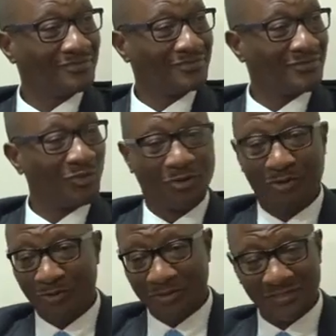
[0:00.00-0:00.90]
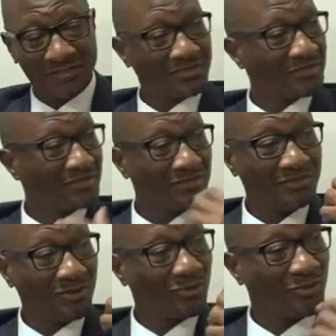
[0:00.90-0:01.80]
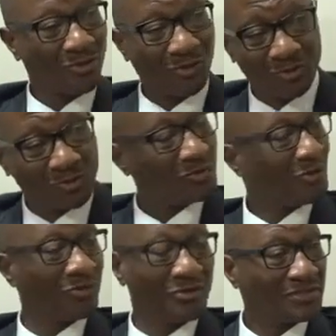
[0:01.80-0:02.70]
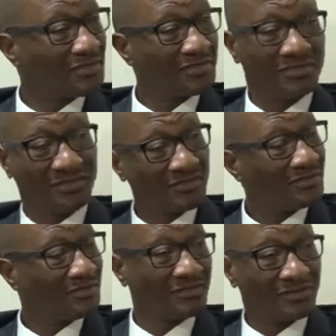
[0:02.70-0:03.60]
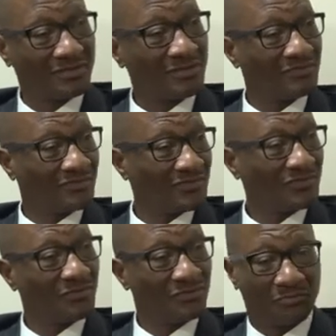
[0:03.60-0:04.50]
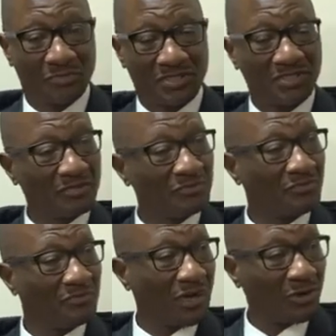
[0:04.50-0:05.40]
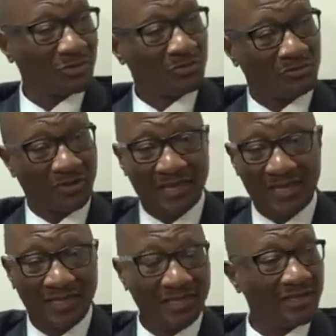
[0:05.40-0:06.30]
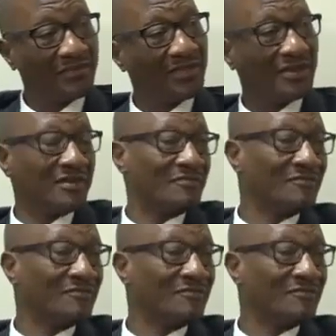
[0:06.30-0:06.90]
You're always on calls. You're always putting out fire here and there.